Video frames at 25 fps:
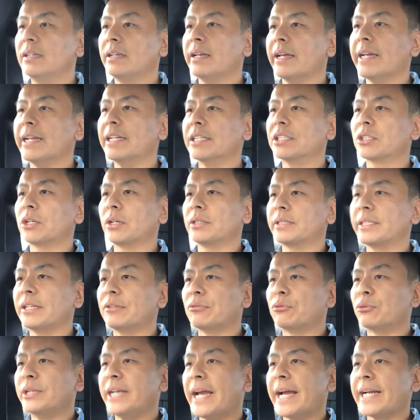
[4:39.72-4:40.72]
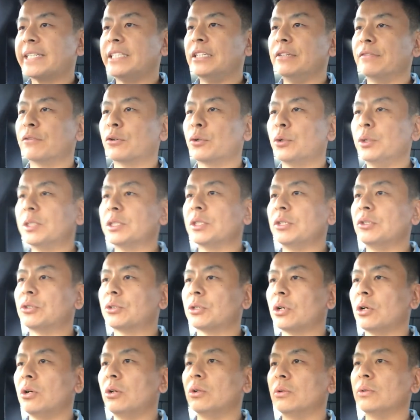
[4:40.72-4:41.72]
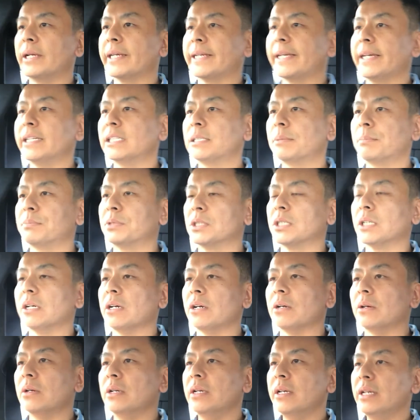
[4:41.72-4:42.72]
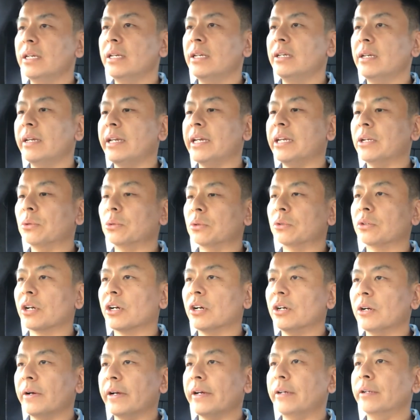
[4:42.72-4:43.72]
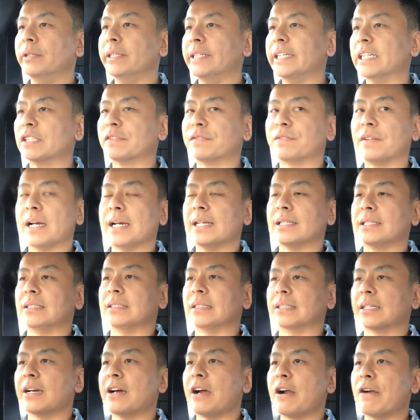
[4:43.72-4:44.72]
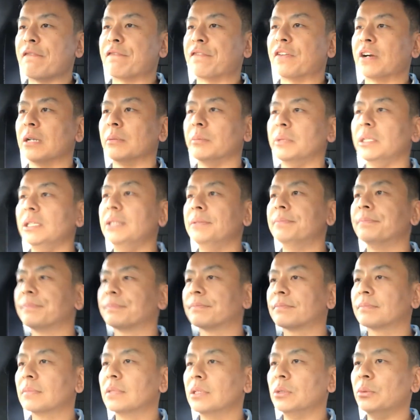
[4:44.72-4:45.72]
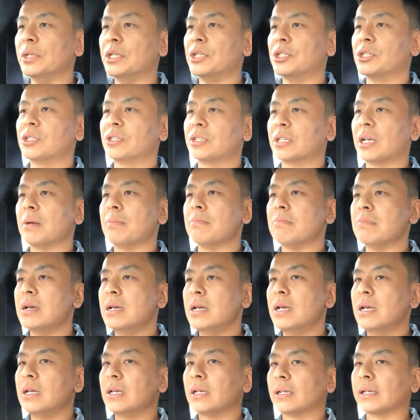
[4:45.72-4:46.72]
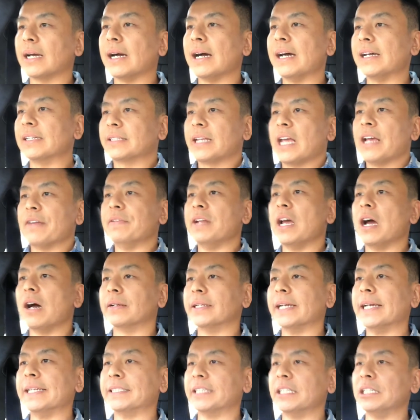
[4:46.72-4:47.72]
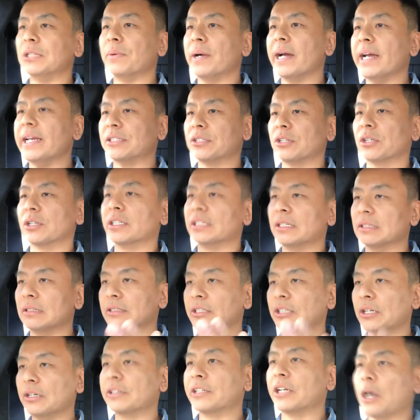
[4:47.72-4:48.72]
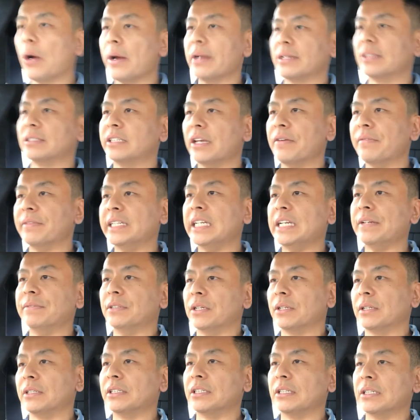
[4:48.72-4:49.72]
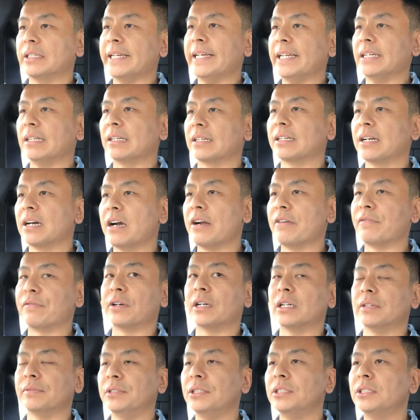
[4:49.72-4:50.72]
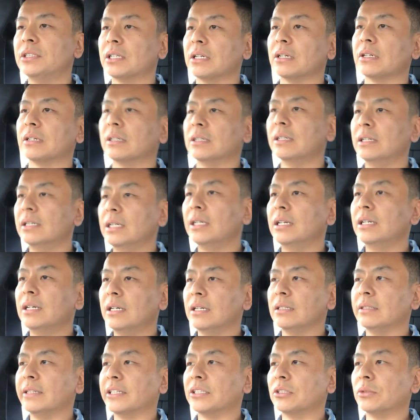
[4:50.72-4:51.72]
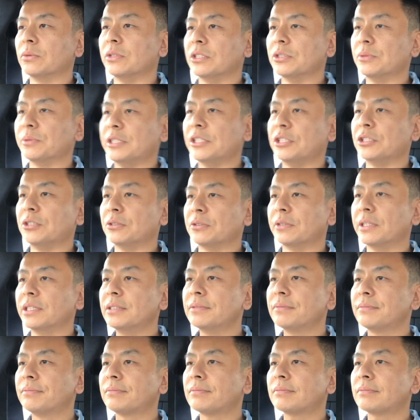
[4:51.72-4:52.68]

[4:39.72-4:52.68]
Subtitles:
And it's got that reactive cruise control, I guess. So it'll go only as fast as the car in front of me, which some cars have nowadays anyway. It's not going to, go at 70 even though you're going to hit the car in front of you. So that's always reassuring.